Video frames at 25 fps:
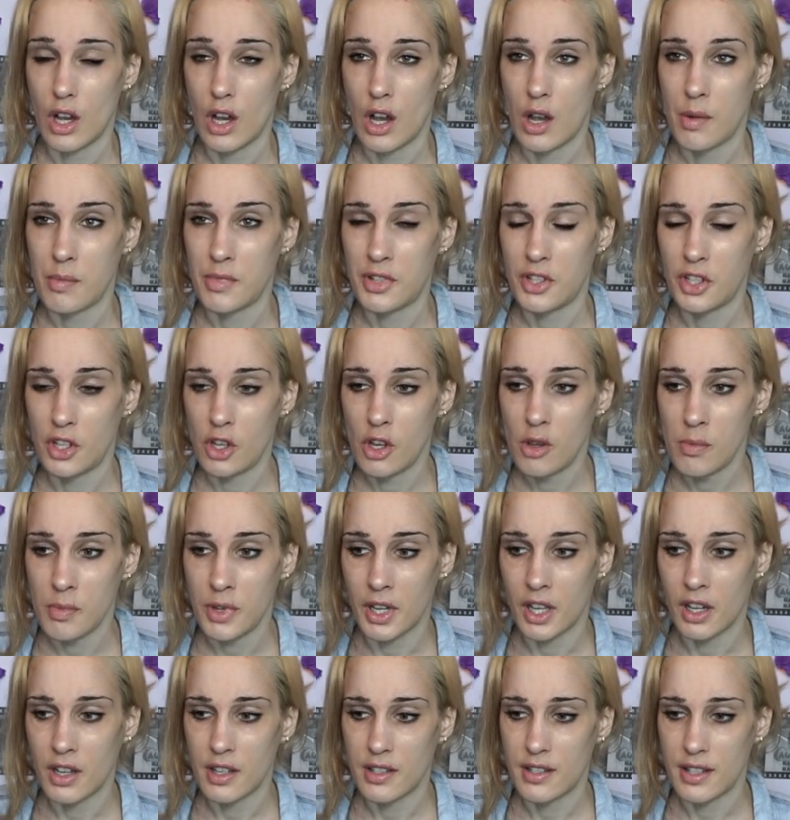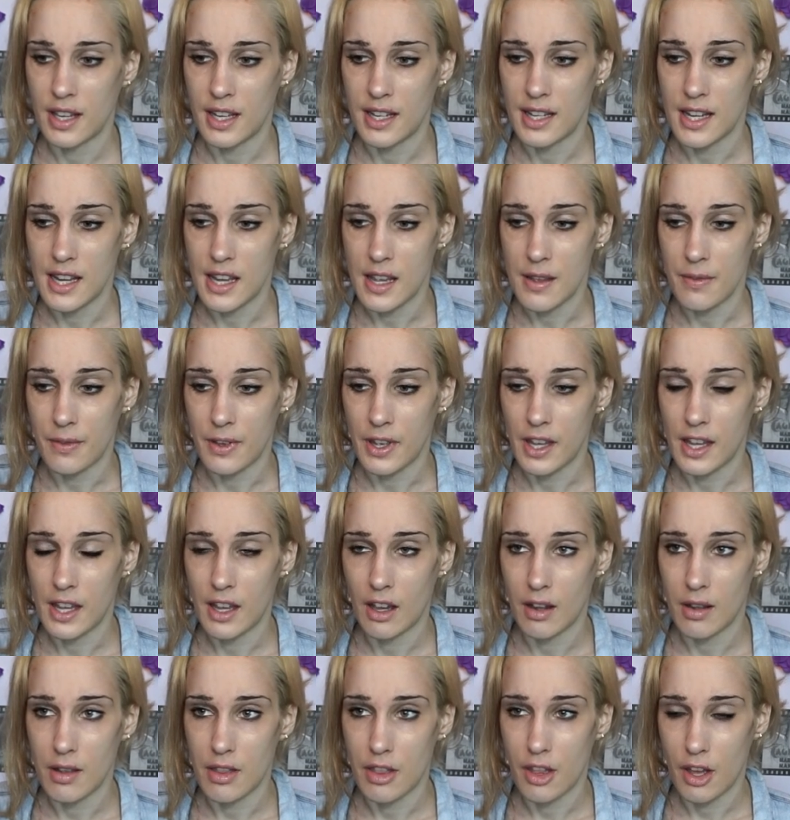I'm assuming I said
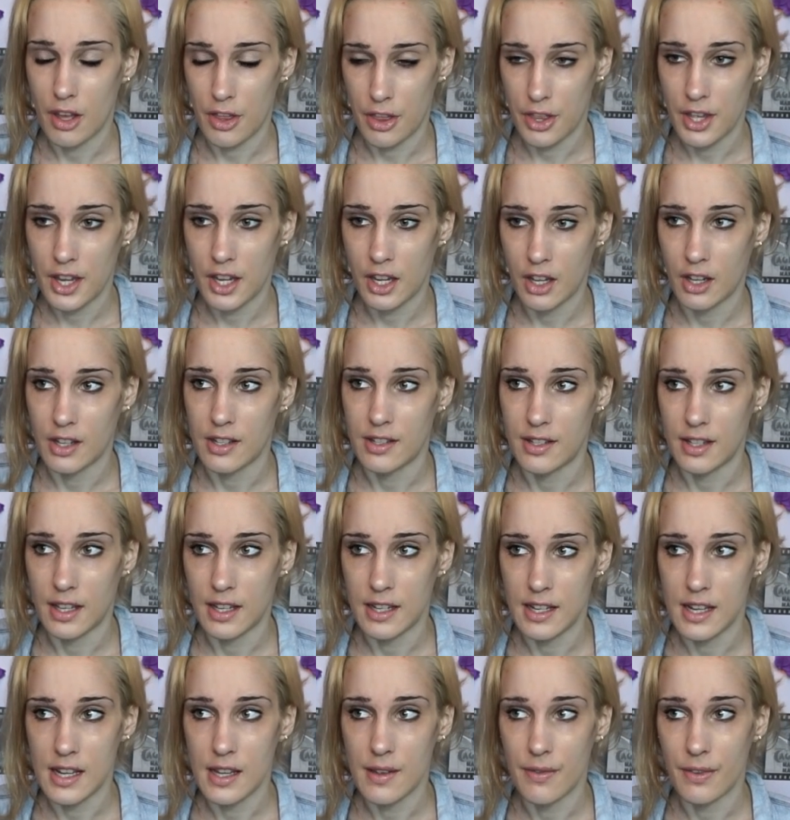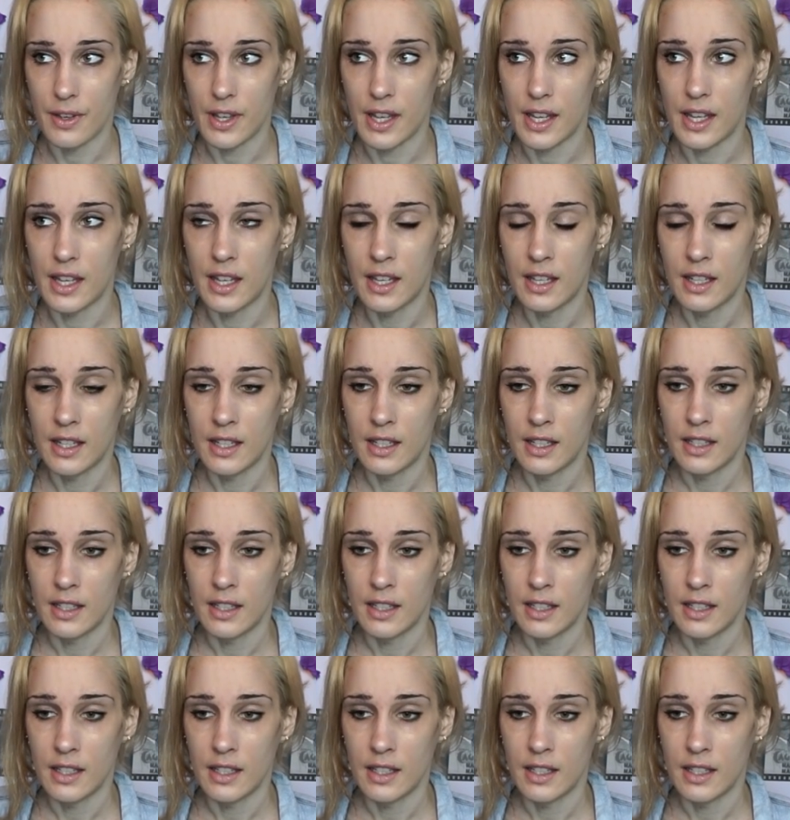Evie. I think I said Evie.